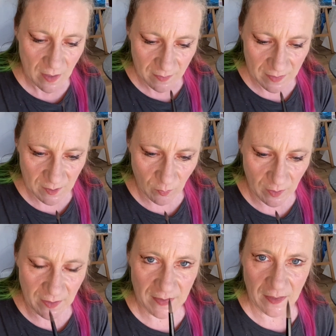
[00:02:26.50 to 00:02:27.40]
this one
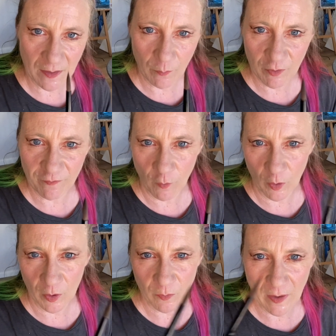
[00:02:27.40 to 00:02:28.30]
is a number
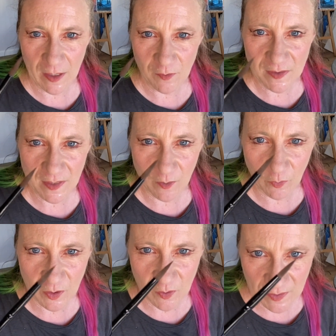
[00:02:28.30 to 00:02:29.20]
4 round, and
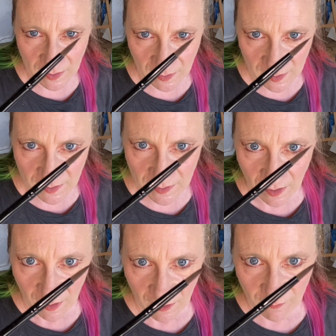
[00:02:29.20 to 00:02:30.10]
we're using this
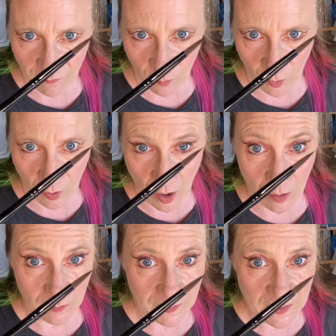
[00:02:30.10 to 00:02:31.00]
for
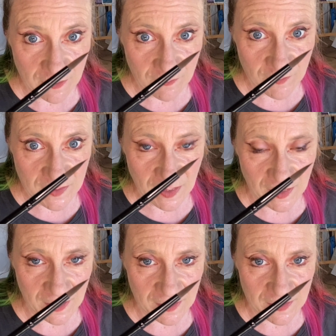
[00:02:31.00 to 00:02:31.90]
our leaves
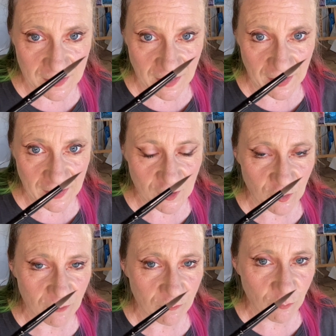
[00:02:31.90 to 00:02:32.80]
and any
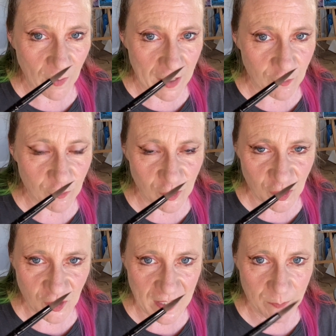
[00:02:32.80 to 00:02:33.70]
sort of round
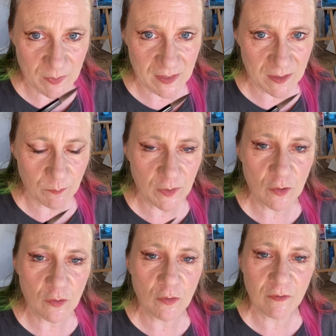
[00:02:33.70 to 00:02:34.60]
shapes. It's
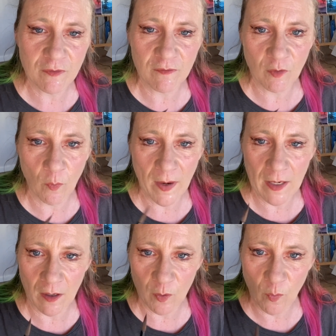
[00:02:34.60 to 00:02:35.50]
beautiful for wet
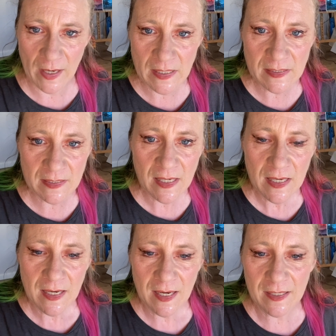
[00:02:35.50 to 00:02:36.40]
on wet,
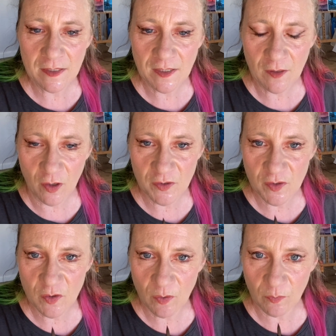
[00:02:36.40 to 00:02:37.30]
and it can also
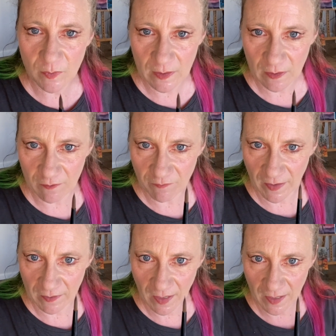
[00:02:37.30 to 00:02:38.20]
do a really
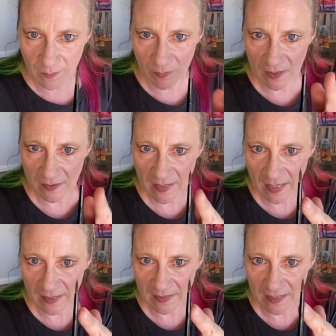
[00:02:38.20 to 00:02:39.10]
fine line because
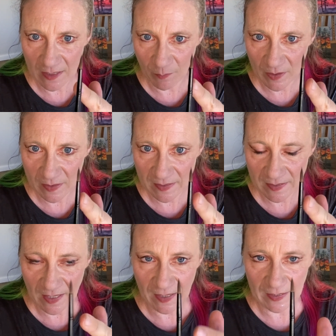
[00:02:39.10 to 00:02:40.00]
that tip is
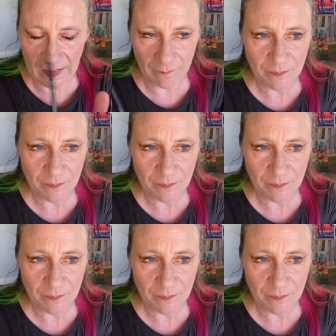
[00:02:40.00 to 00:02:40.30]
tiny.